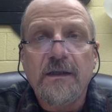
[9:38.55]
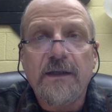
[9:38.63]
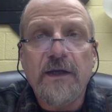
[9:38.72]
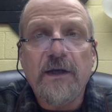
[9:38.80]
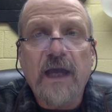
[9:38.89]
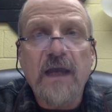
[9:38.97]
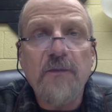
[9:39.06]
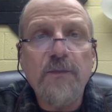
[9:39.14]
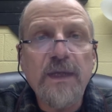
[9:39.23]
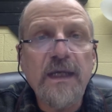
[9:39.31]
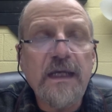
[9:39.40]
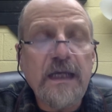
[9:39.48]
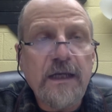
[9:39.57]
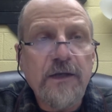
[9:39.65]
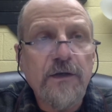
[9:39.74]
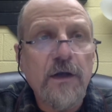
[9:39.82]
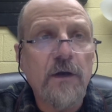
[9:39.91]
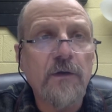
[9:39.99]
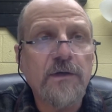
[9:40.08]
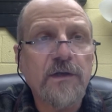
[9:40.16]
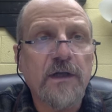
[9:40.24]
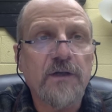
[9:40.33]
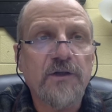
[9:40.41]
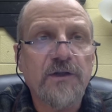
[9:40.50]
There can be no
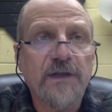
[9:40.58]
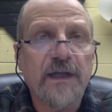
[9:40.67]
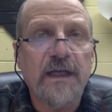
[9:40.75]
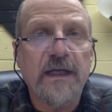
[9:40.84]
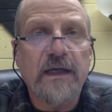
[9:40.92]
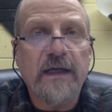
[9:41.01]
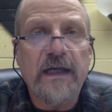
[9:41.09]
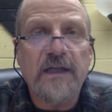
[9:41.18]
such thing